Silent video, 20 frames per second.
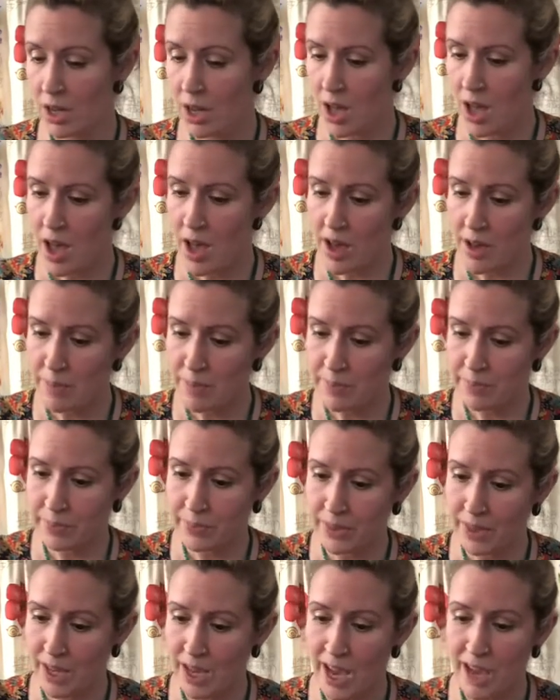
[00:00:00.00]
I
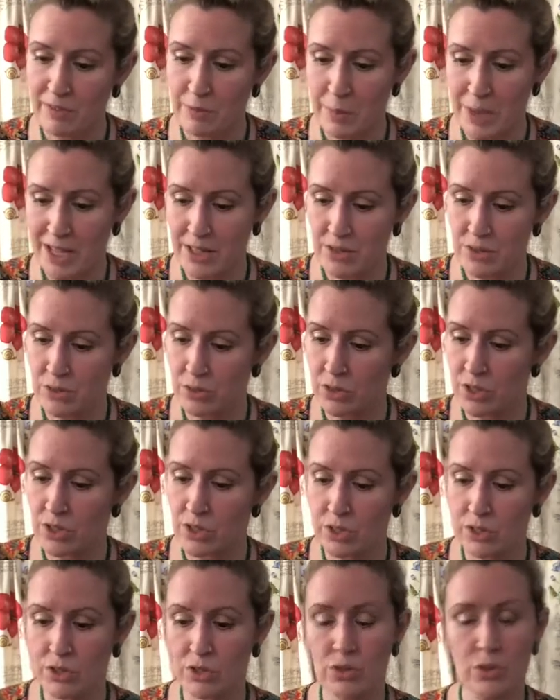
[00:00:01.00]
have a pencil to
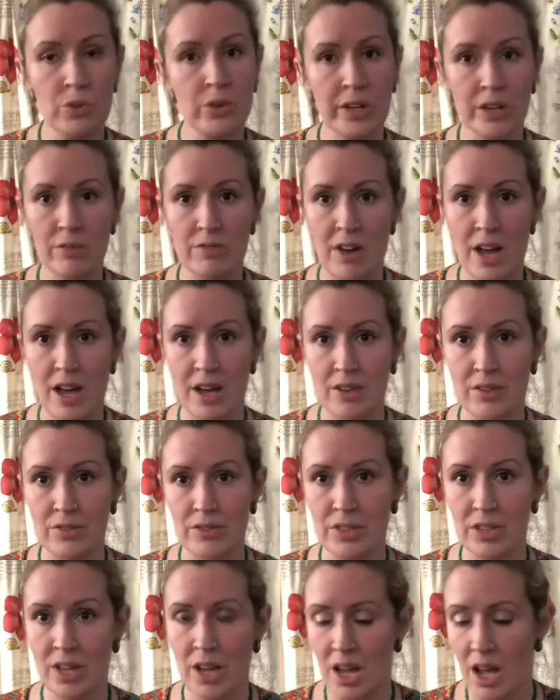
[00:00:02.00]
do the drawing around,